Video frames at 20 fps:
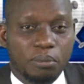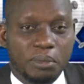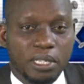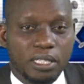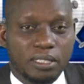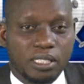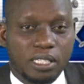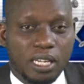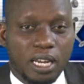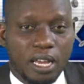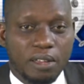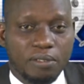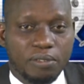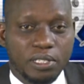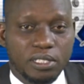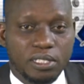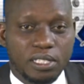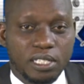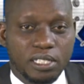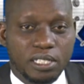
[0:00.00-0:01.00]
Updates Live
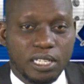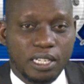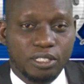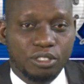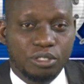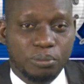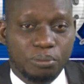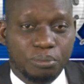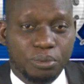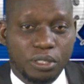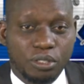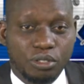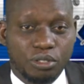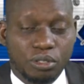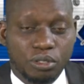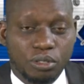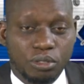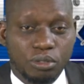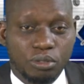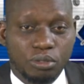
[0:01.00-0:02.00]
is designed to bring
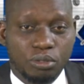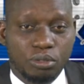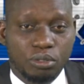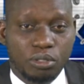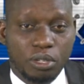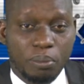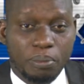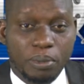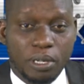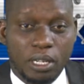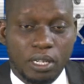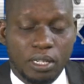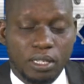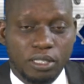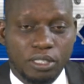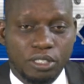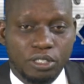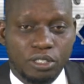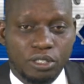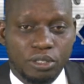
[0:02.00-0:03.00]
to you topical
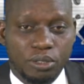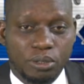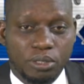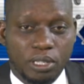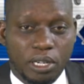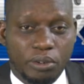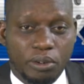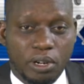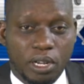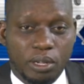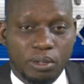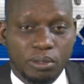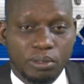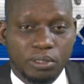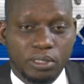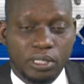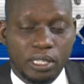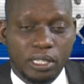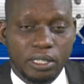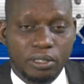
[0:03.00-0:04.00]
issues
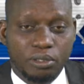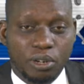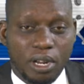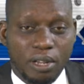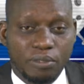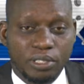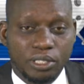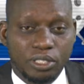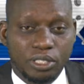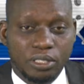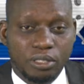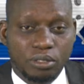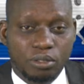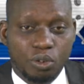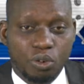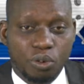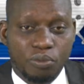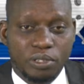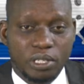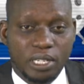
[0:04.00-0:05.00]
around the ravaging
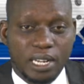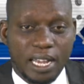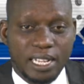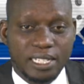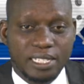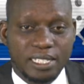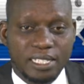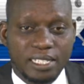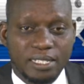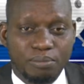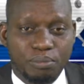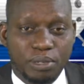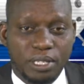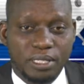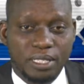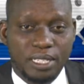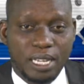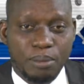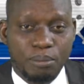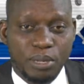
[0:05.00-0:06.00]
COVID-19
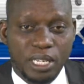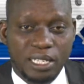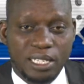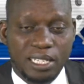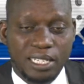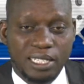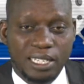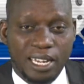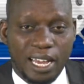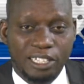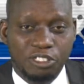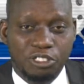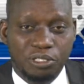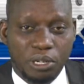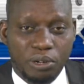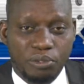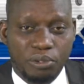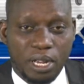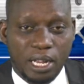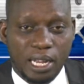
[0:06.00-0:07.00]
pandemic in
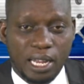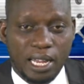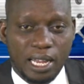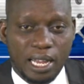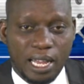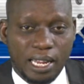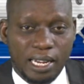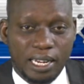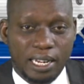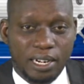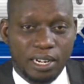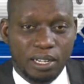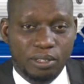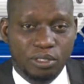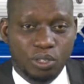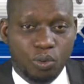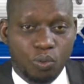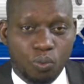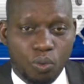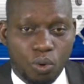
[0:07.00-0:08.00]
Nigeria and
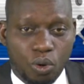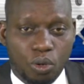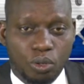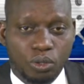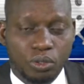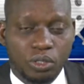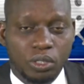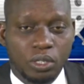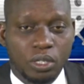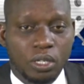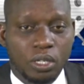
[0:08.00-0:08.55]
around the world,